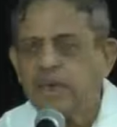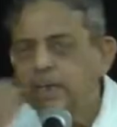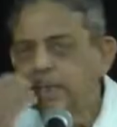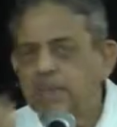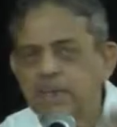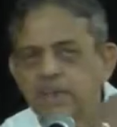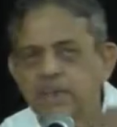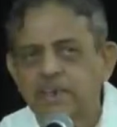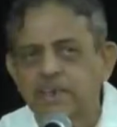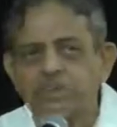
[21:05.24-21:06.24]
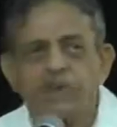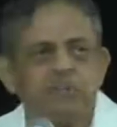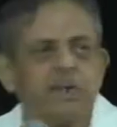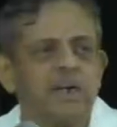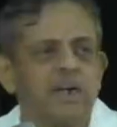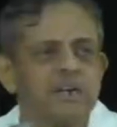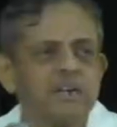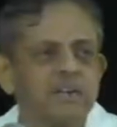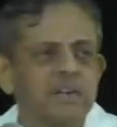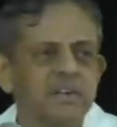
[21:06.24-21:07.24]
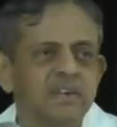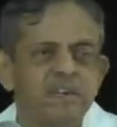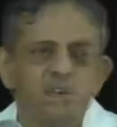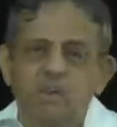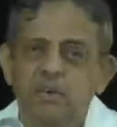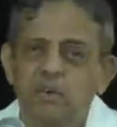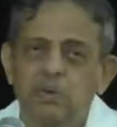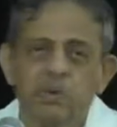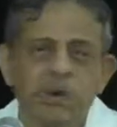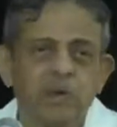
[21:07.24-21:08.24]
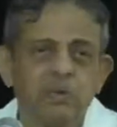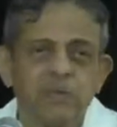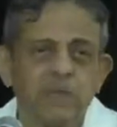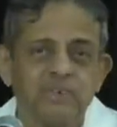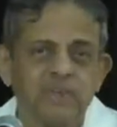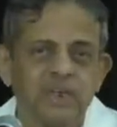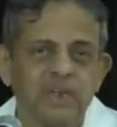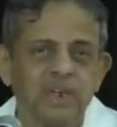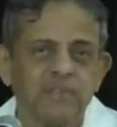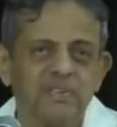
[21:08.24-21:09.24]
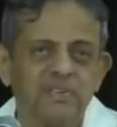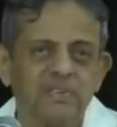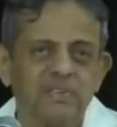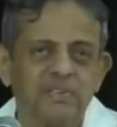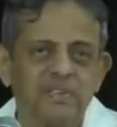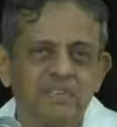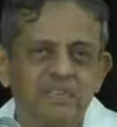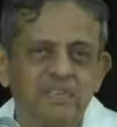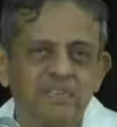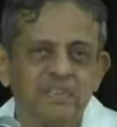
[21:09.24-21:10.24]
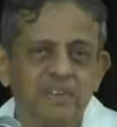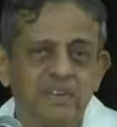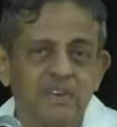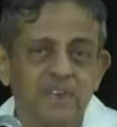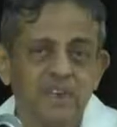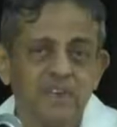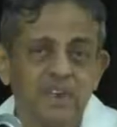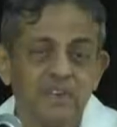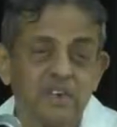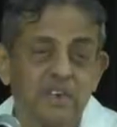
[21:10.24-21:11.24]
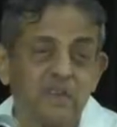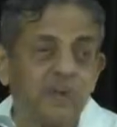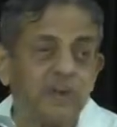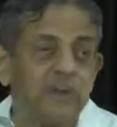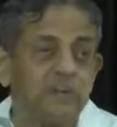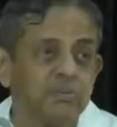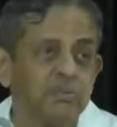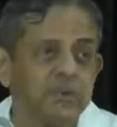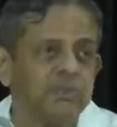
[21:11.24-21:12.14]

again they take that and become drug addicts. We don't know how to deal with that. This is the result of freedom.